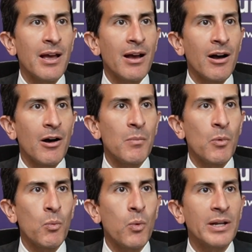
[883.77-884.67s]

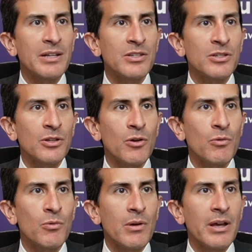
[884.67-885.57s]
What is
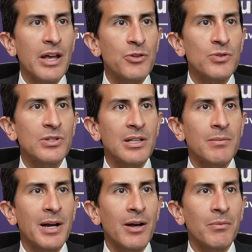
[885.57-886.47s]
so interesting
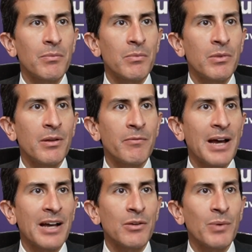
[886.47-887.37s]
about the
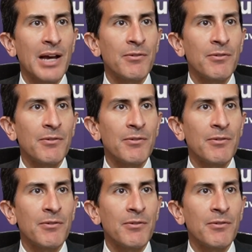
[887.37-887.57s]
fact that we